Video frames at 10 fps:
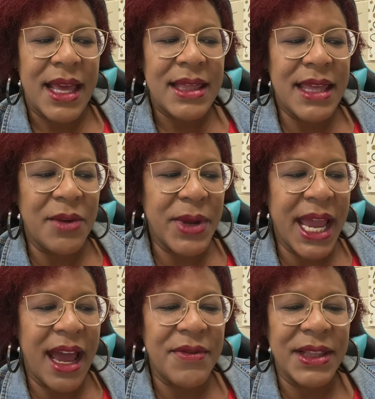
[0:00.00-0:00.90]
Then we
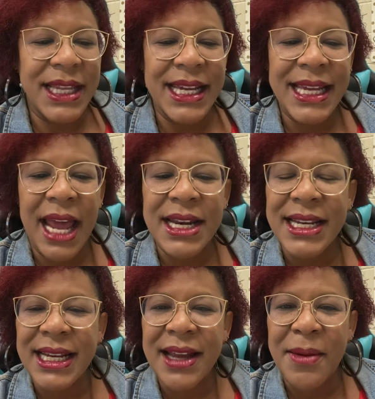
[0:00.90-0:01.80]
have Aaliyah
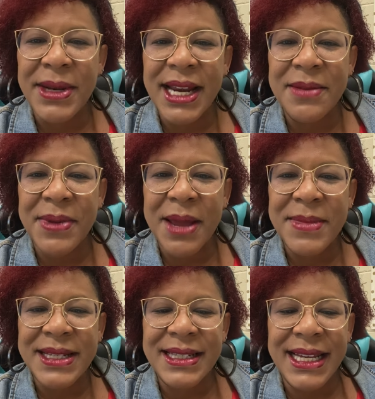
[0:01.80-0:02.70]
Kennedy, nominated by
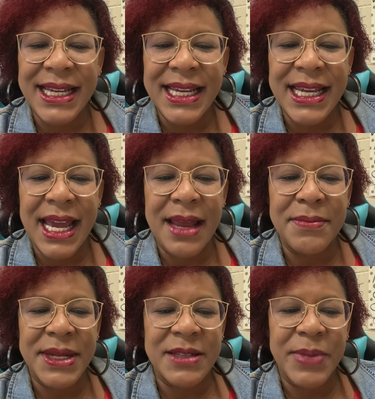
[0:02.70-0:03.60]
Miss Nikki
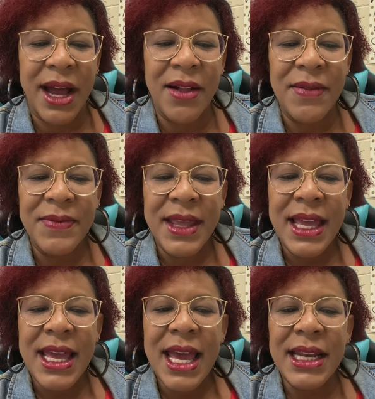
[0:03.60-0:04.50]
and Miss Bell.
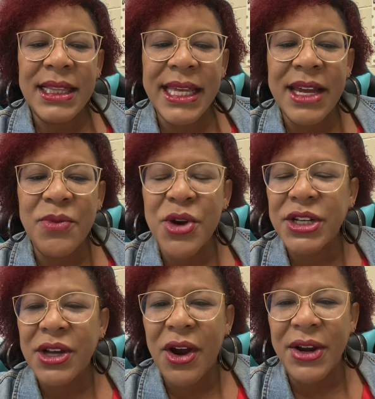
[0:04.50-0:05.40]
And Aaliyah
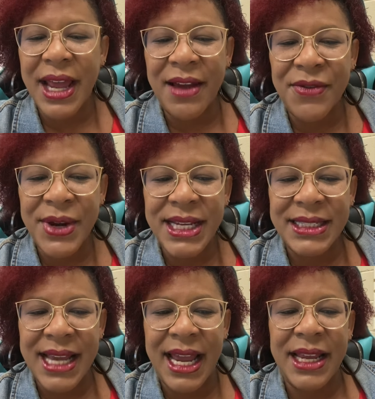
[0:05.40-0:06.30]
works hard every
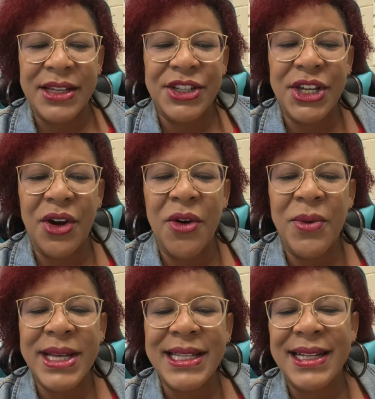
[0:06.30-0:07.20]
day. She
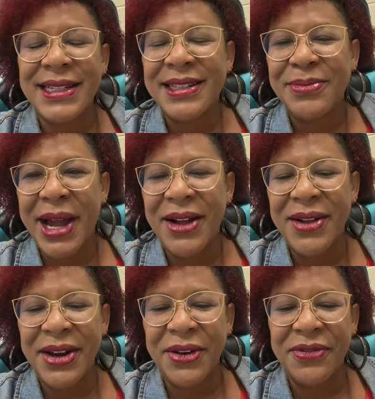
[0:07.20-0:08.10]
always has a smile
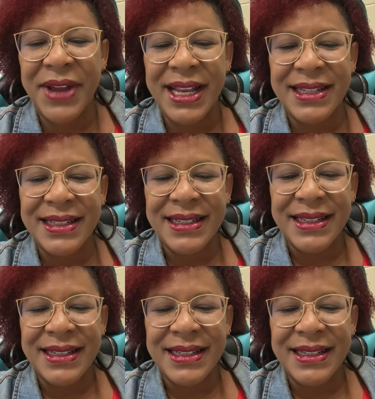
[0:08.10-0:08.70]
on her face.